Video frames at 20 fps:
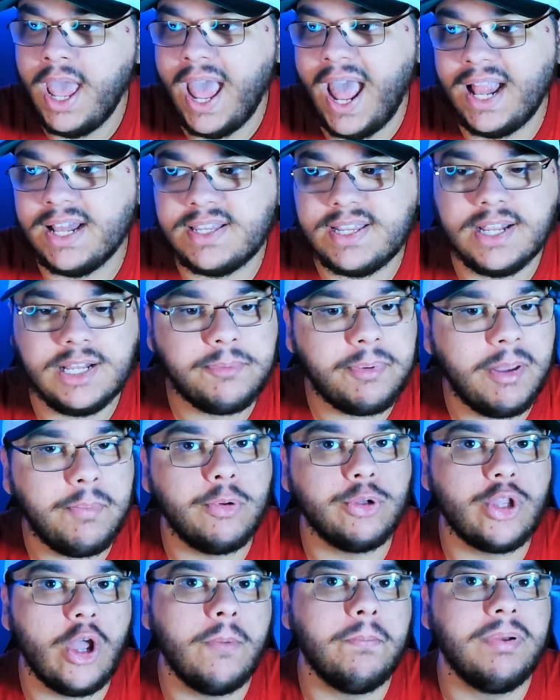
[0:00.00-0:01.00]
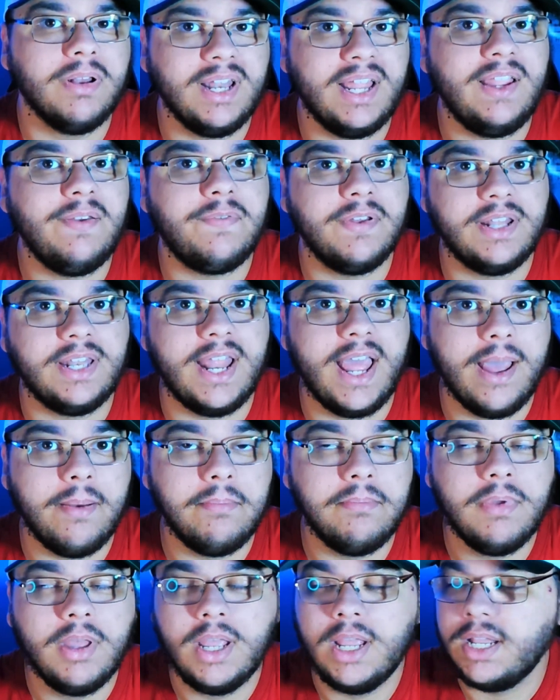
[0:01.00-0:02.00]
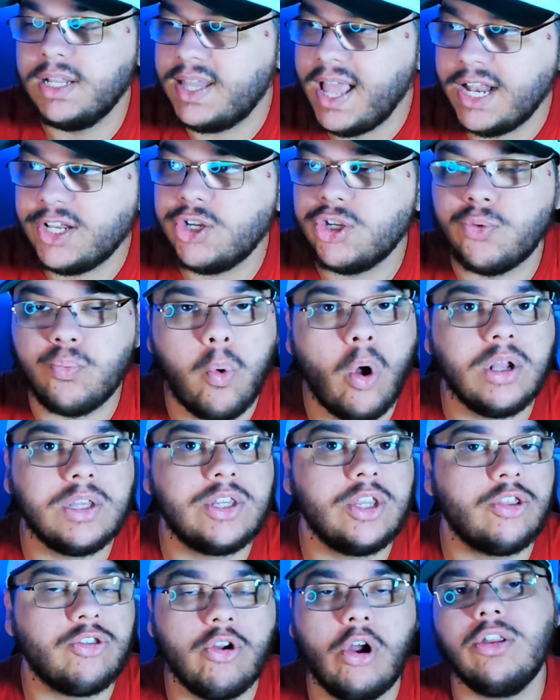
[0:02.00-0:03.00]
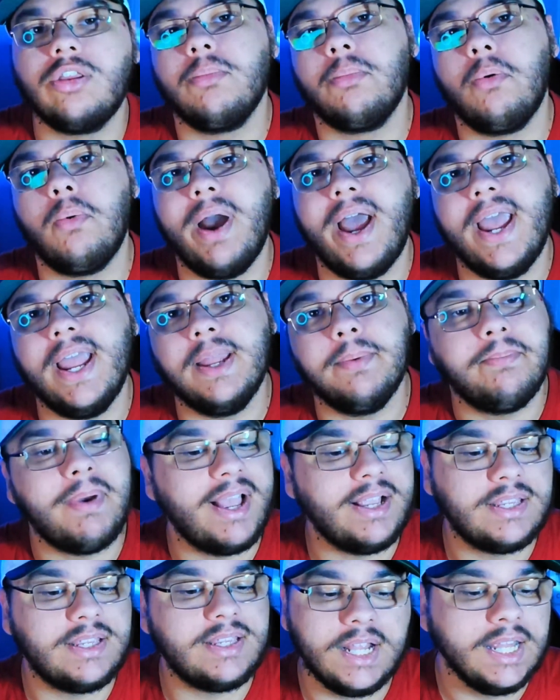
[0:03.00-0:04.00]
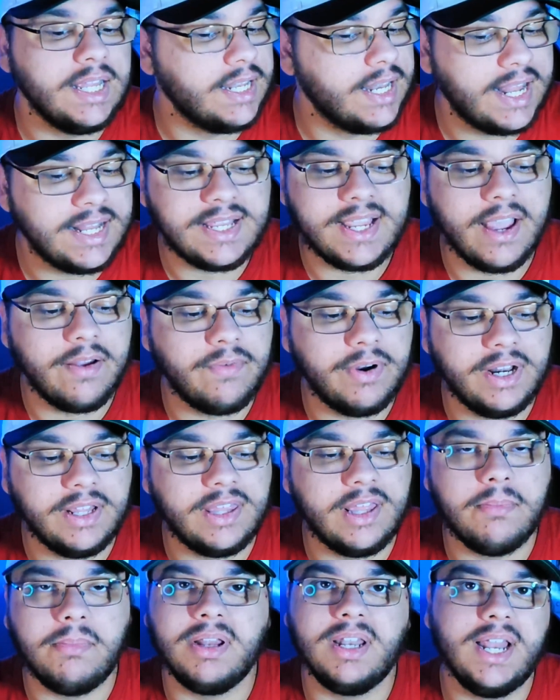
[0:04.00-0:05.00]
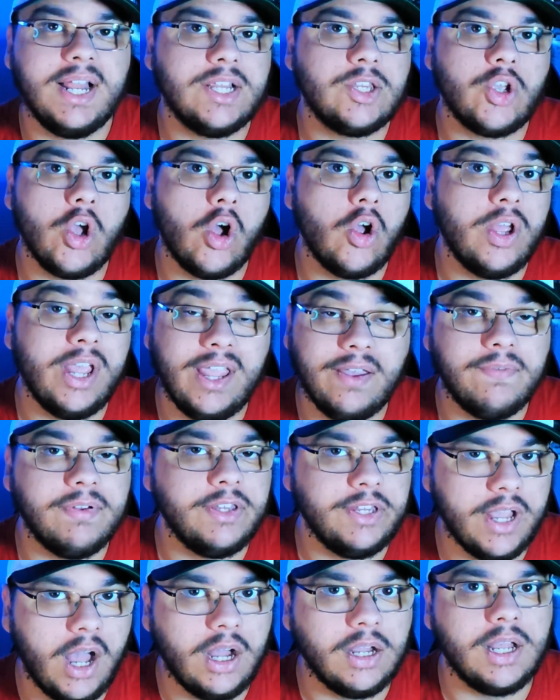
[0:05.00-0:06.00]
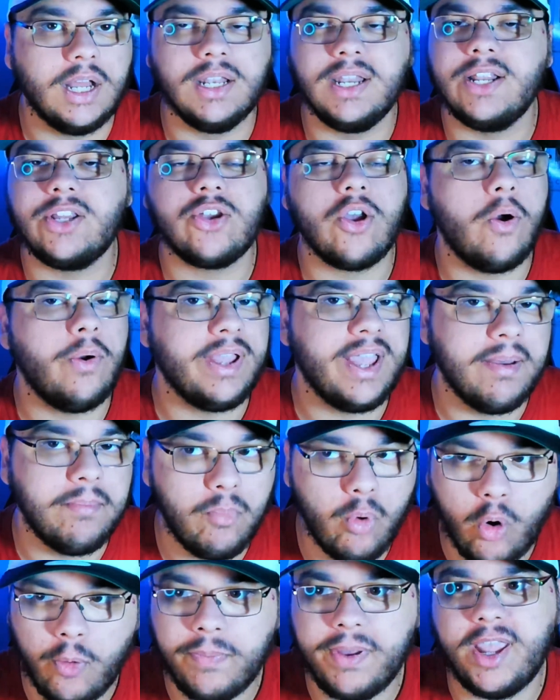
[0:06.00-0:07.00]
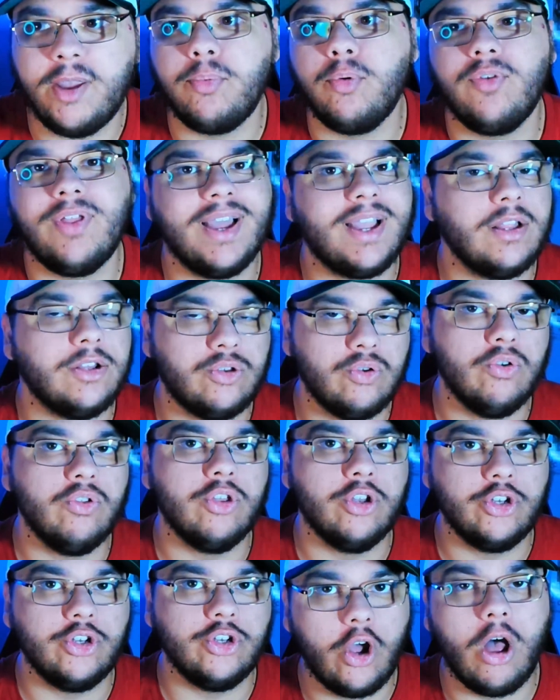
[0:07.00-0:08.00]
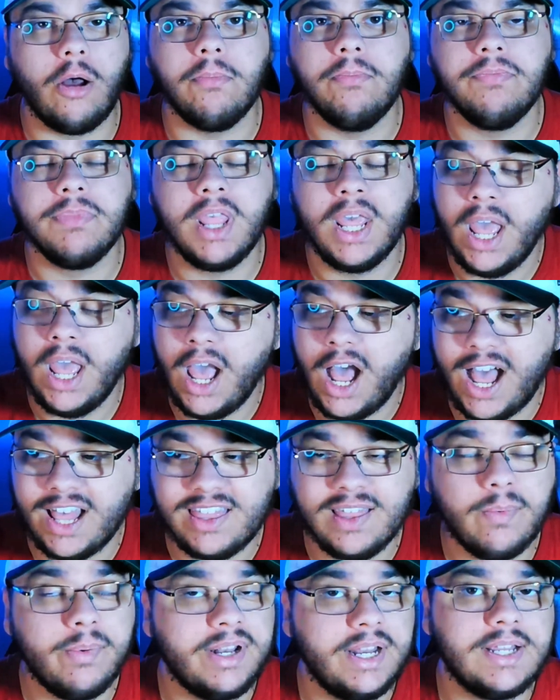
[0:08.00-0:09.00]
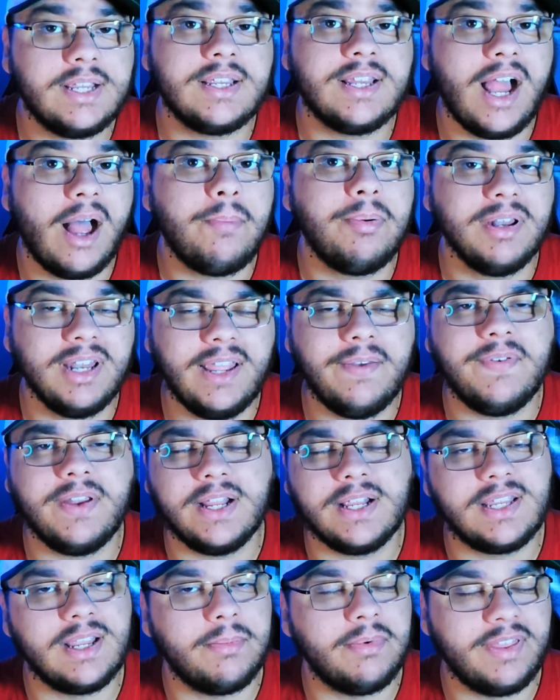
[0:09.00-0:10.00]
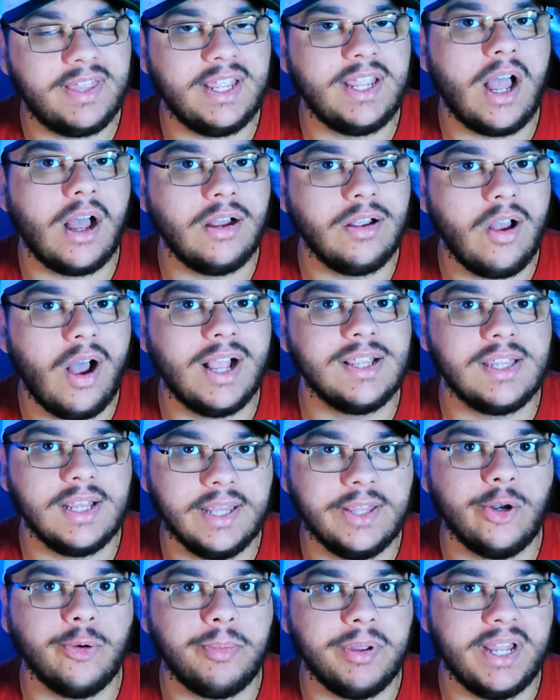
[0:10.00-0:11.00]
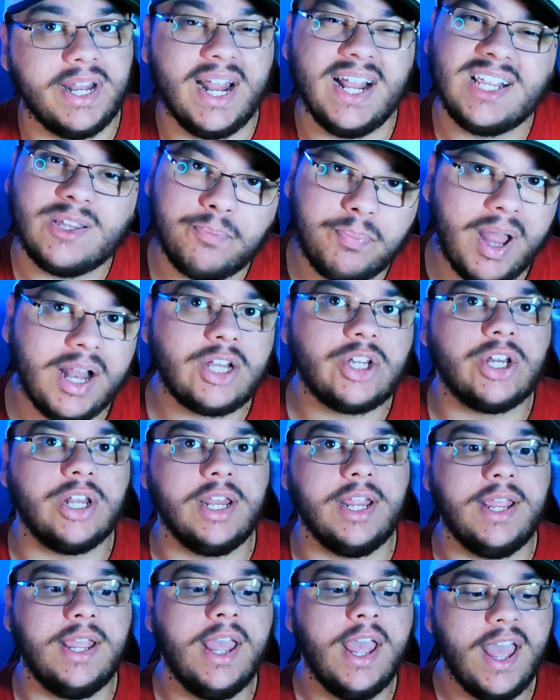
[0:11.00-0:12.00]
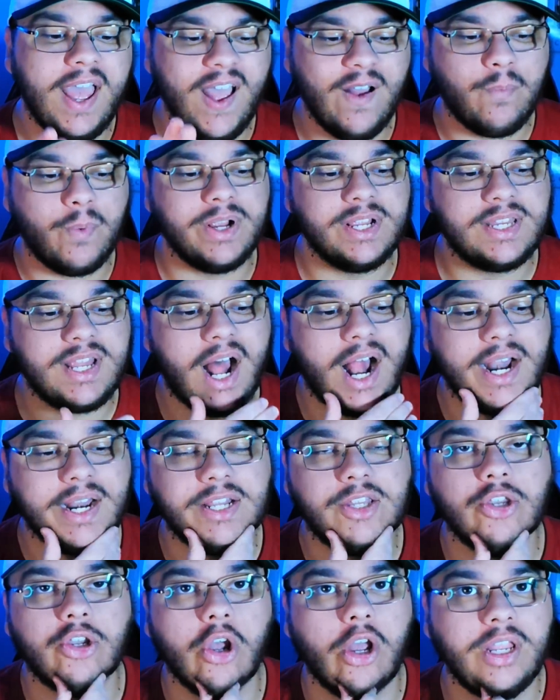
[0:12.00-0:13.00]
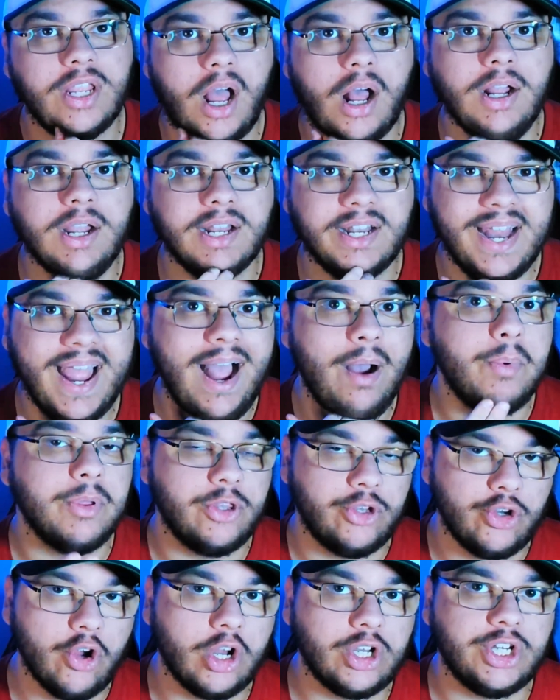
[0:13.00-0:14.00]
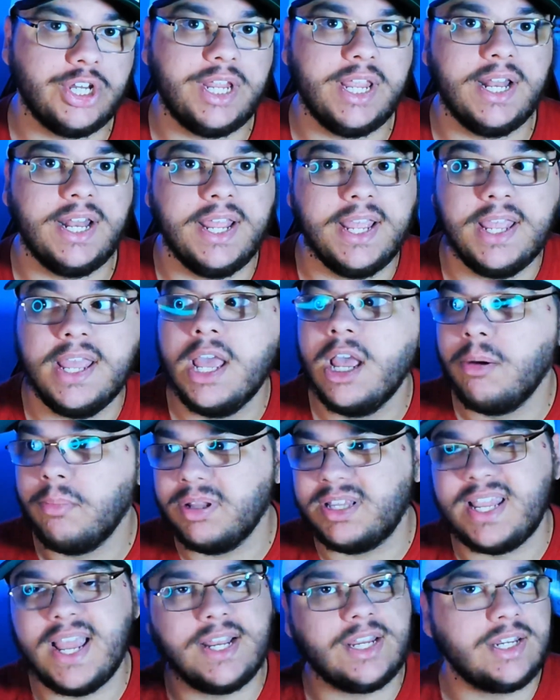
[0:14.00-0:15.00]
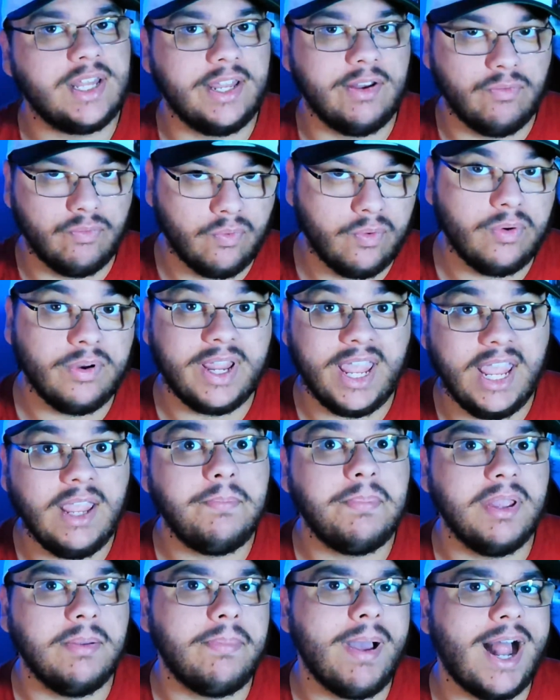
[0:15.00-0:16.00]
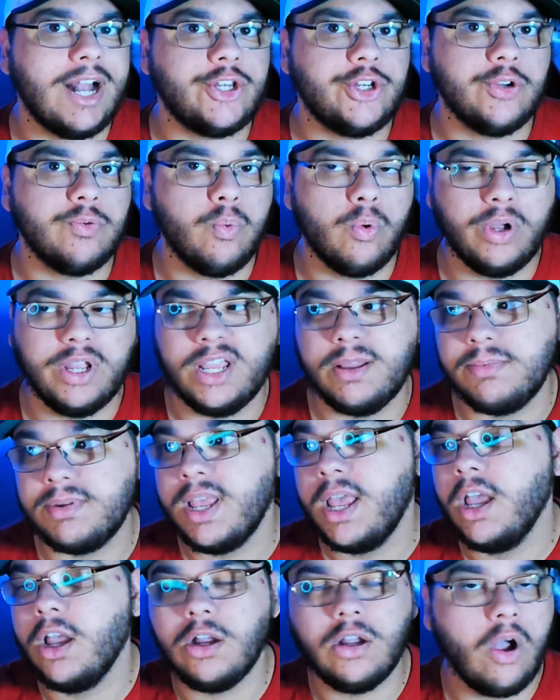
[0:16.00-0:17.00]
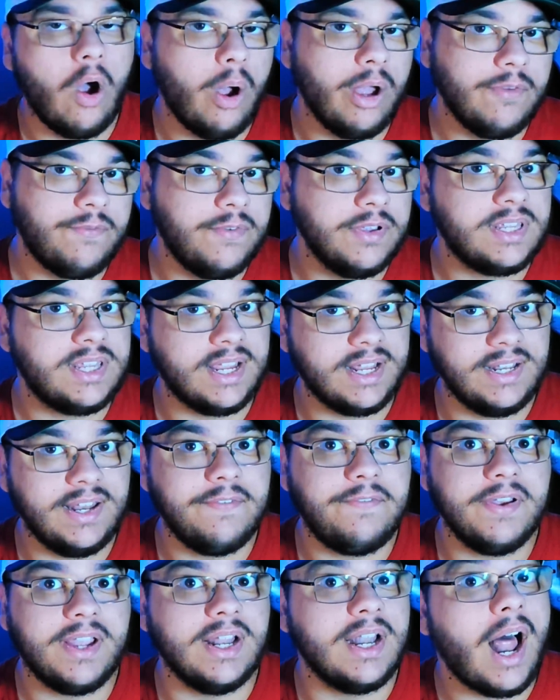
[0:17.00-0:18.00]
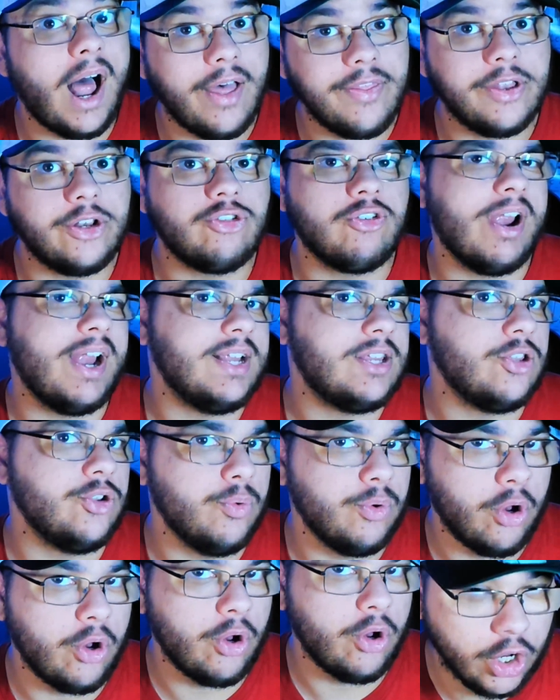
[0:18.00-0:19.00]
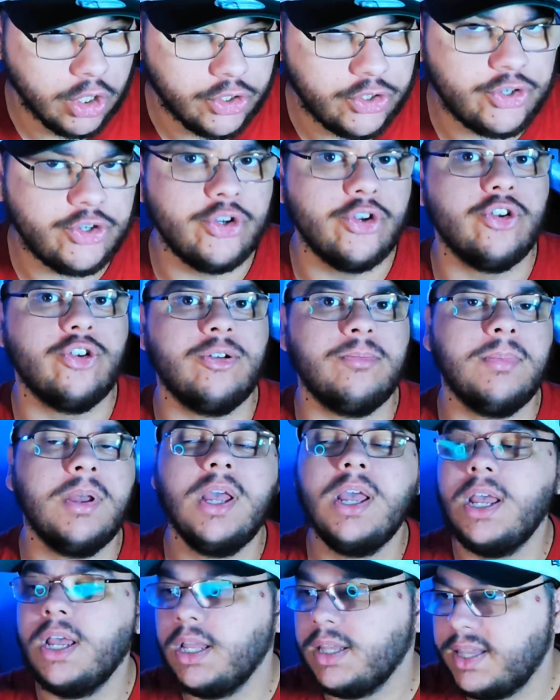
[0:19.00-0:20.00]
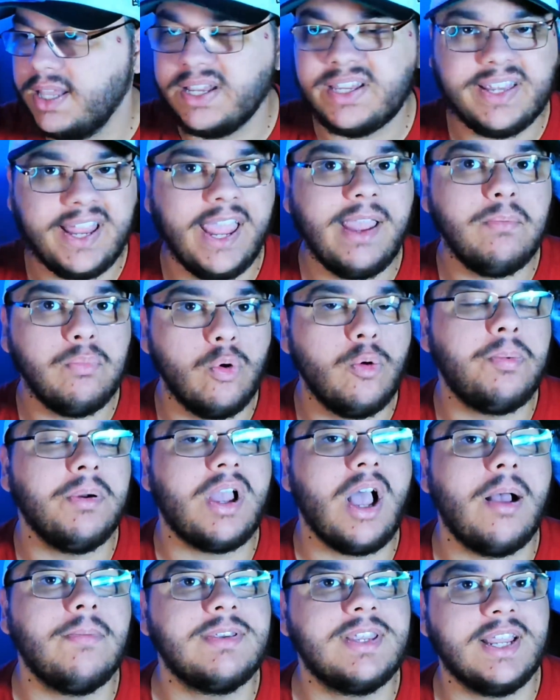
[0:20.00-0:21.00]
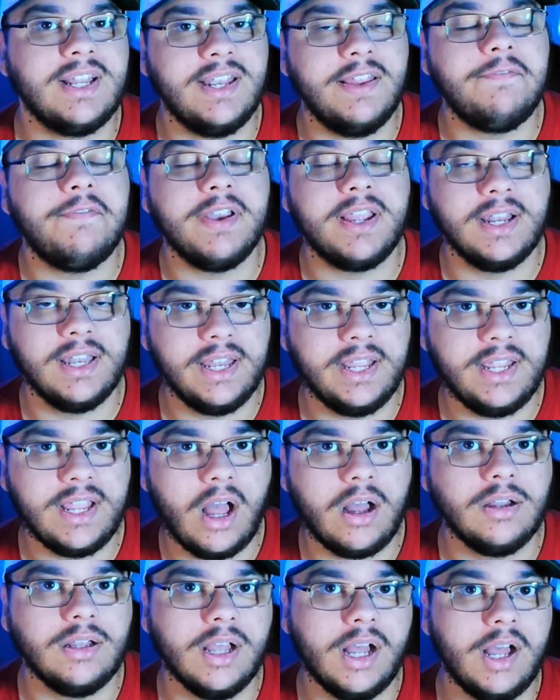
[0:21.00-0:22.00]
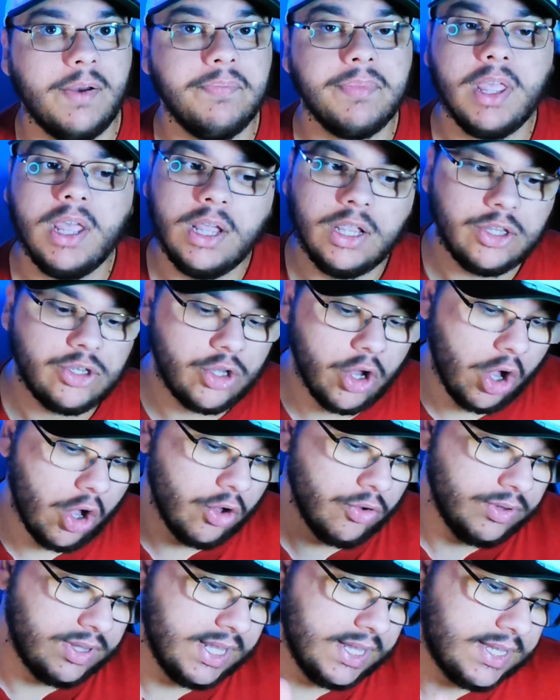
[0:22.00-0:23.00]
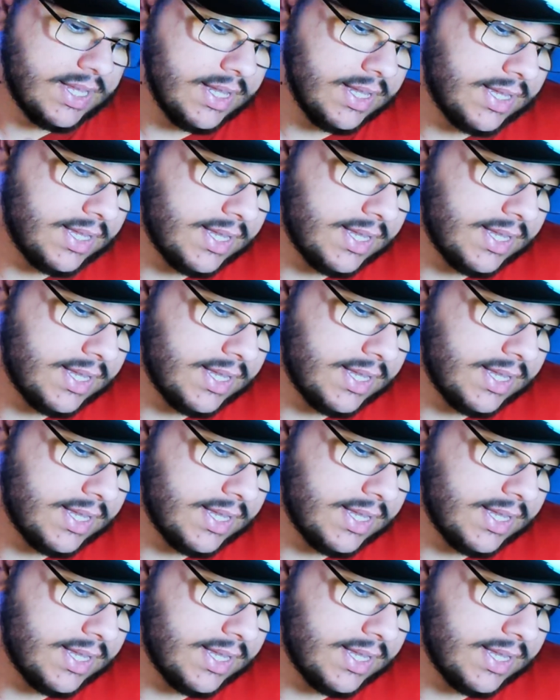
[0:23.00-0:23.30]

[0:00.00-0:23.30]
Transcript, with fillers: And since people don't believe in them, they just want to throw them away. Basically, let's get rid of them and let's go even younger. Let's go and get more people that could do the job. I think we need to start believing in some of the young guys a little bit, especially if we're starting to go younger now with Josh Giddey potentially keeping Patrick Williams, going for significant other trades. You would assume this team will become significantly younger younger. So this is